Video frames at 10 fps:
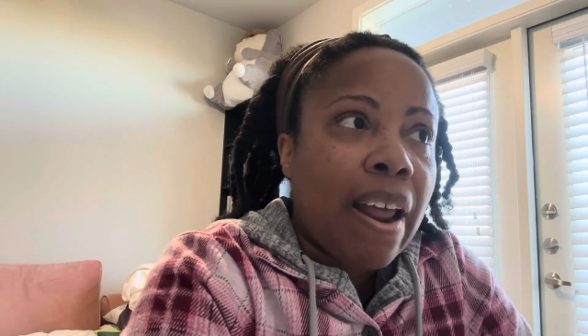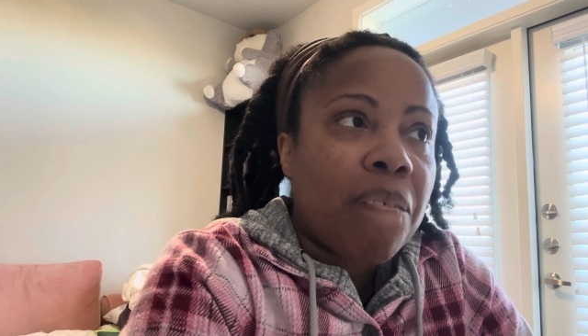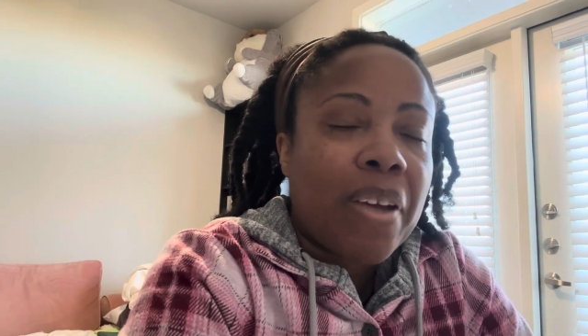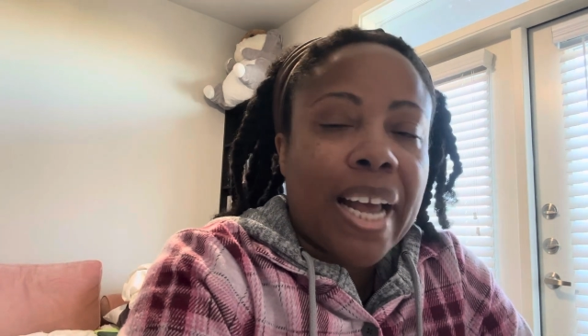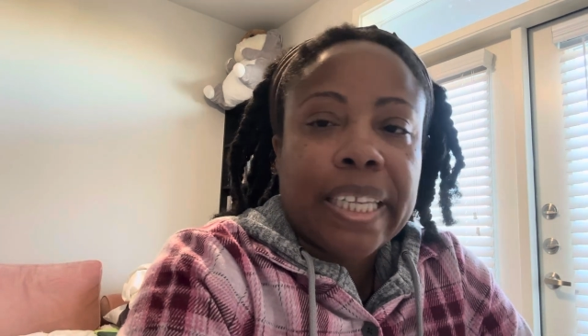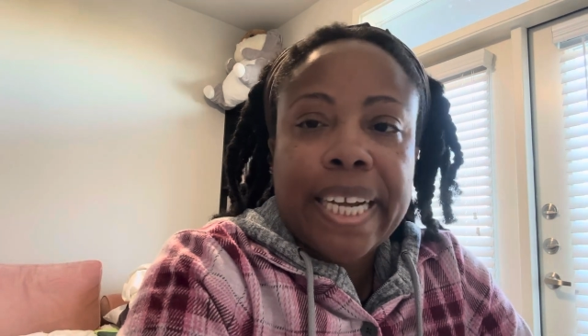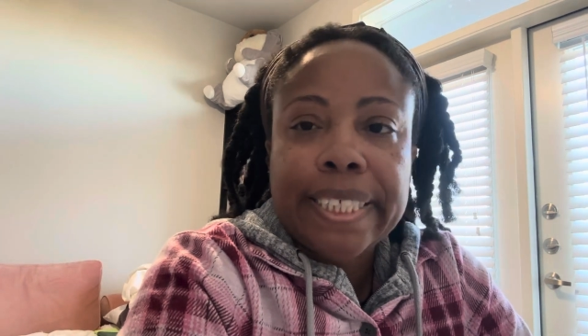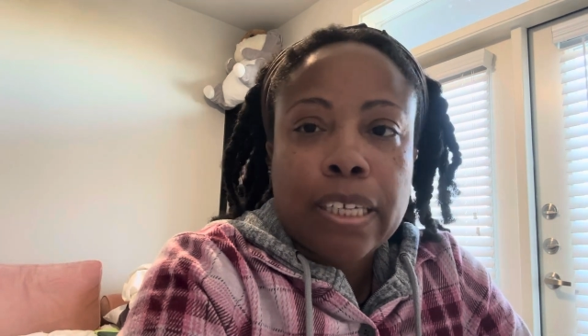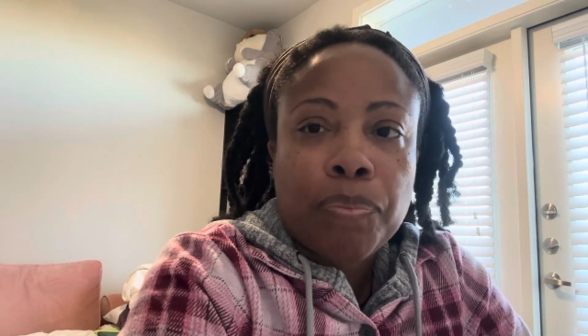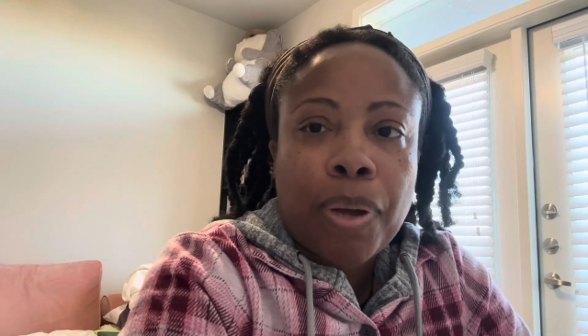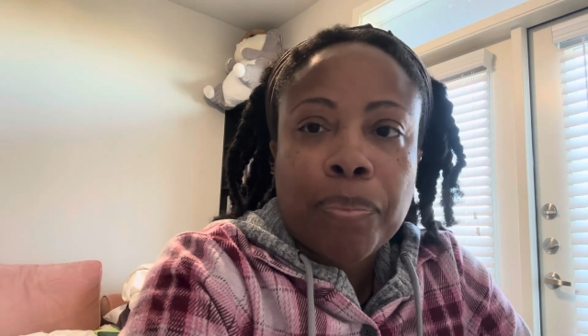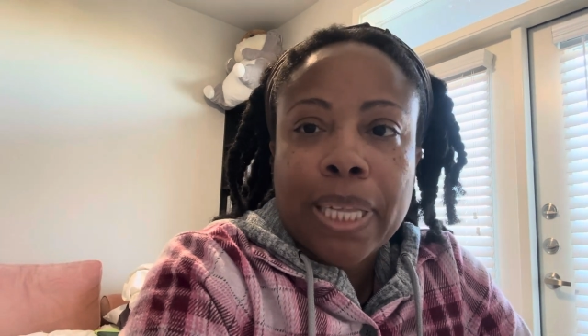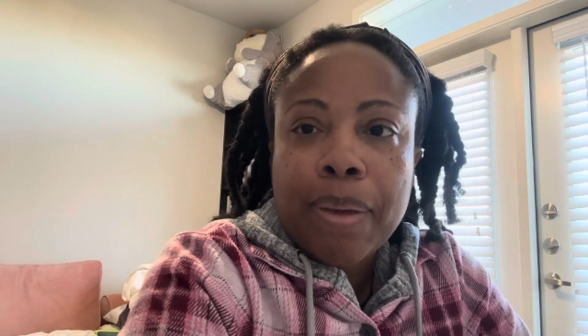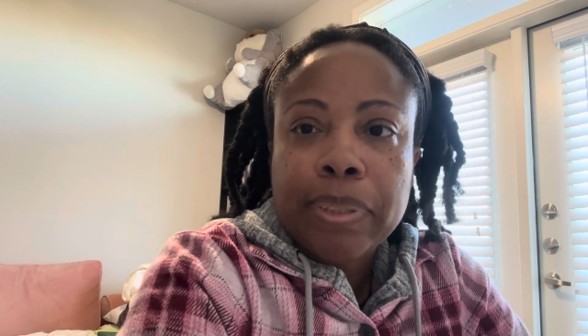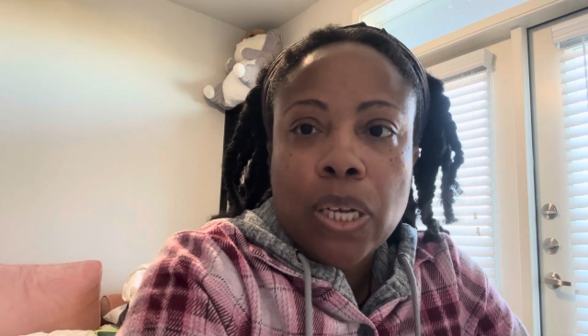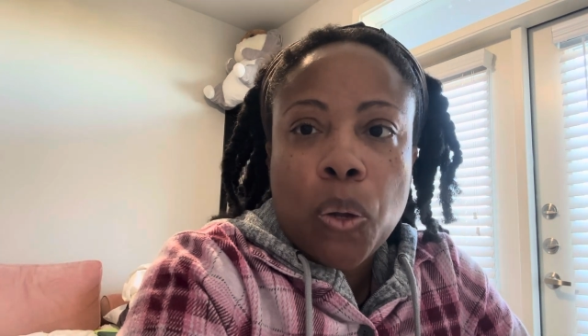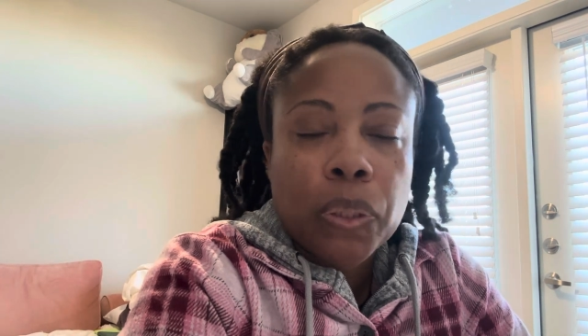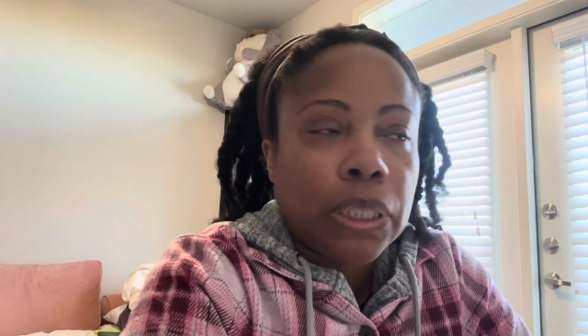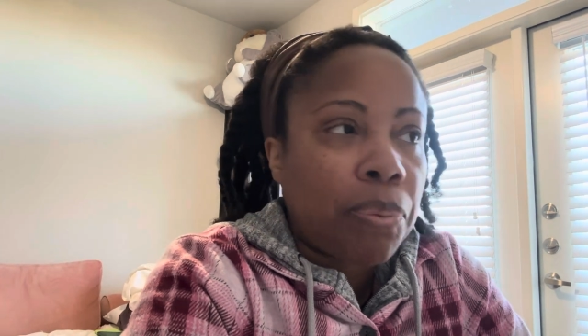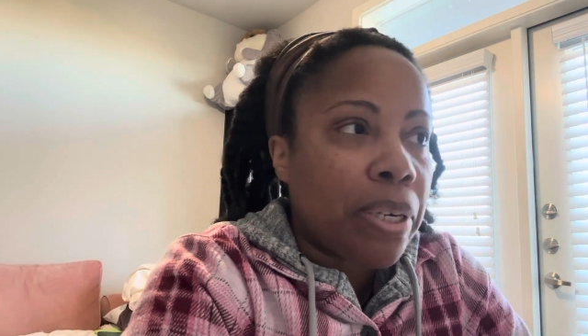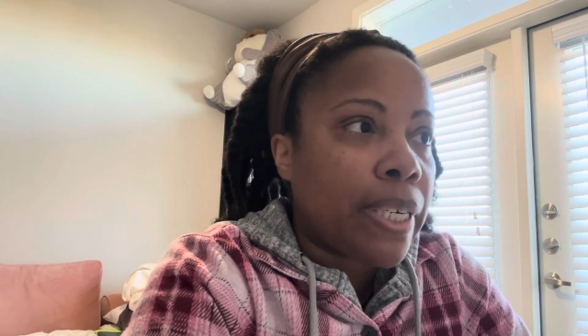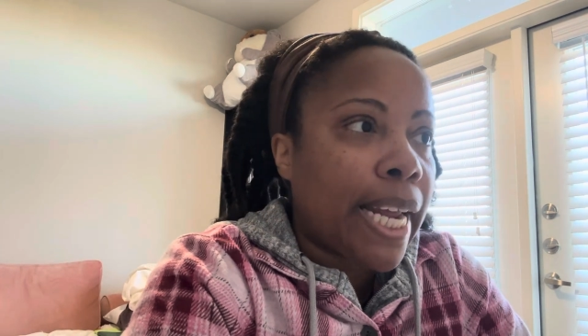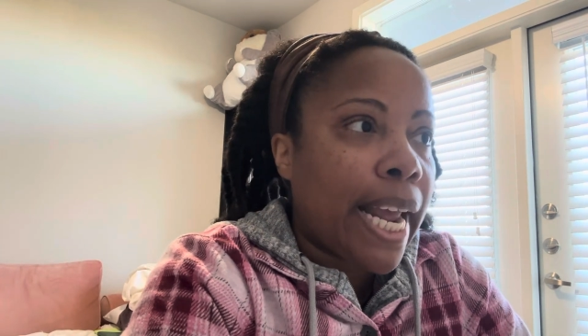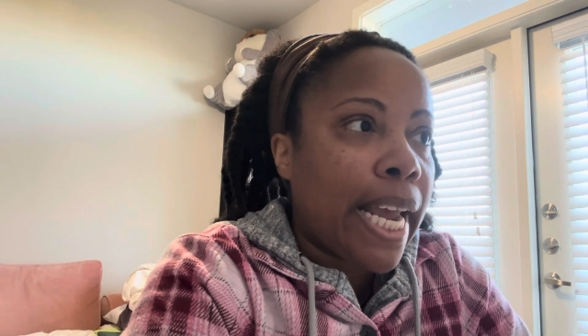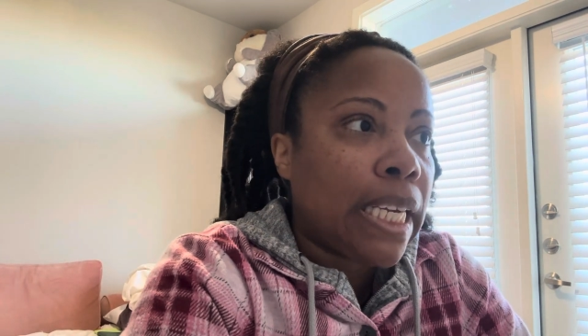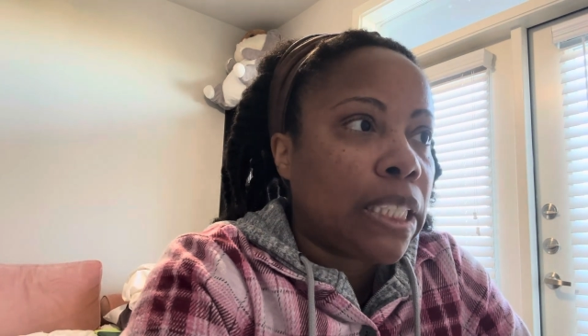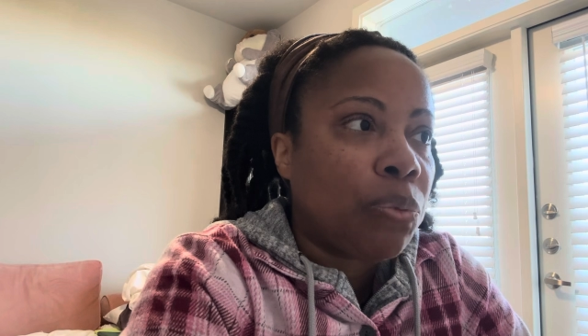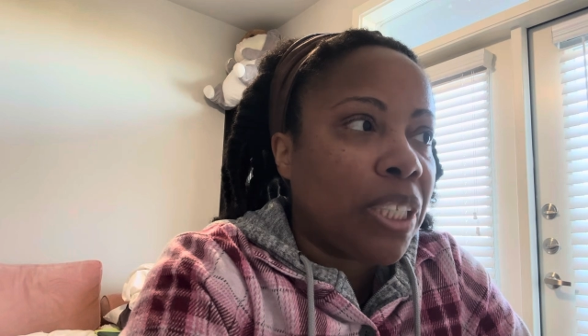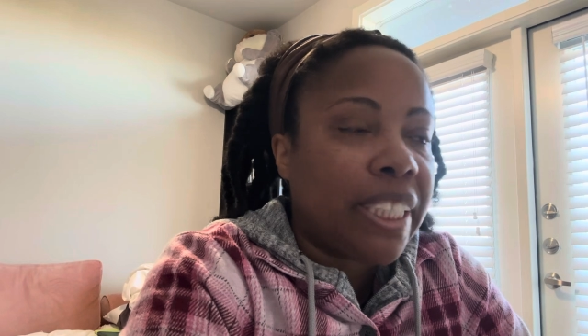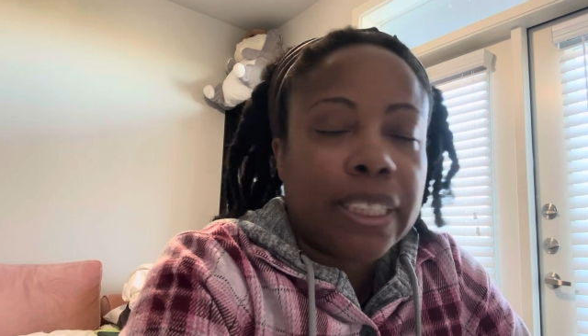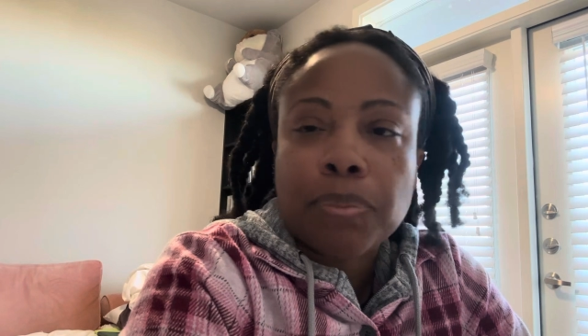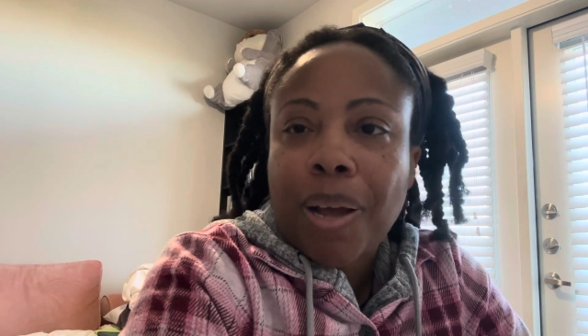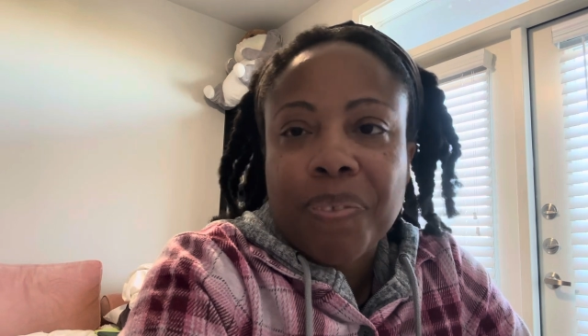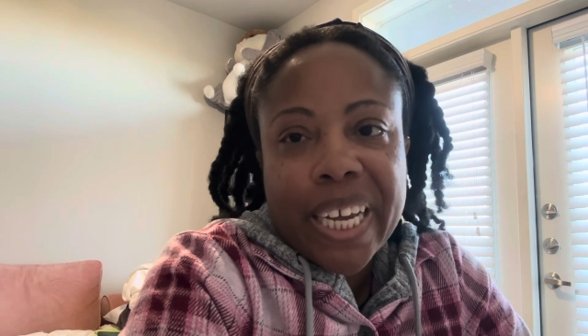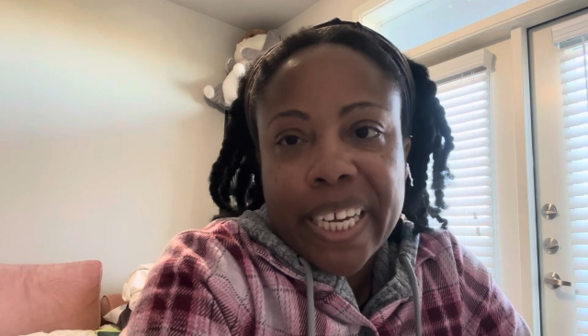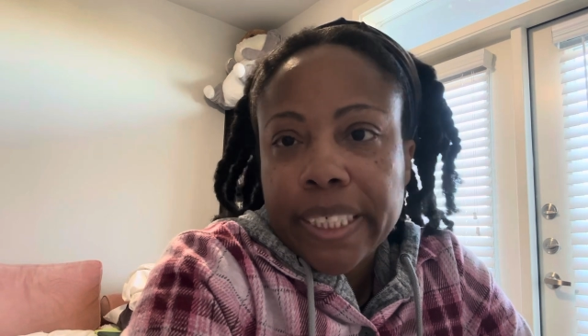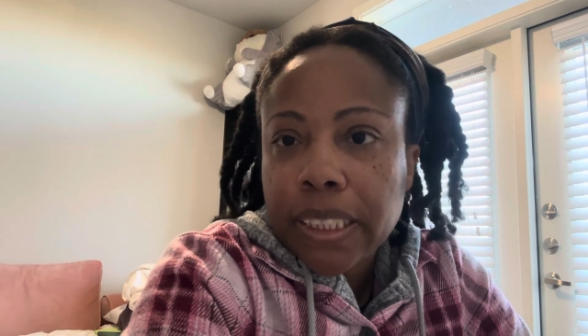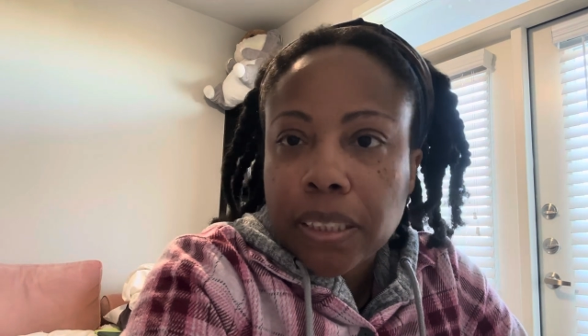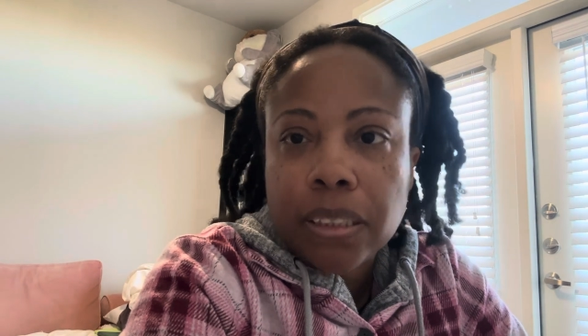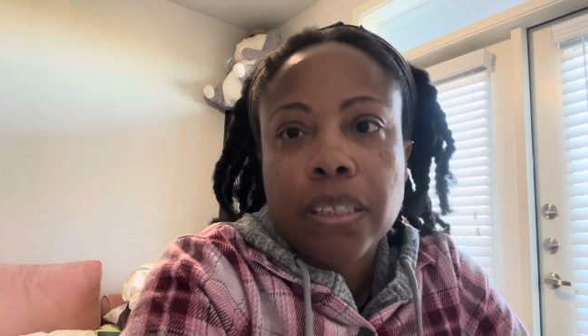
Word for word: validate something I'm claiming is Holy Spirit and it's really just my flesh.